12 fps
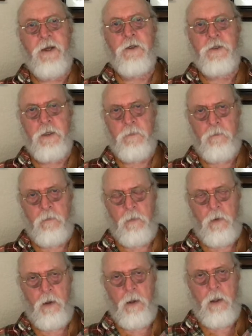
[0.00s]
fix it.
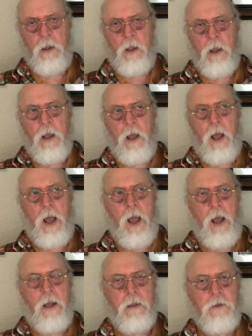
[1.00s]

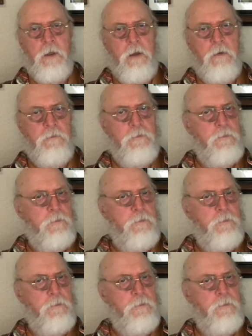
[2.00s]
And if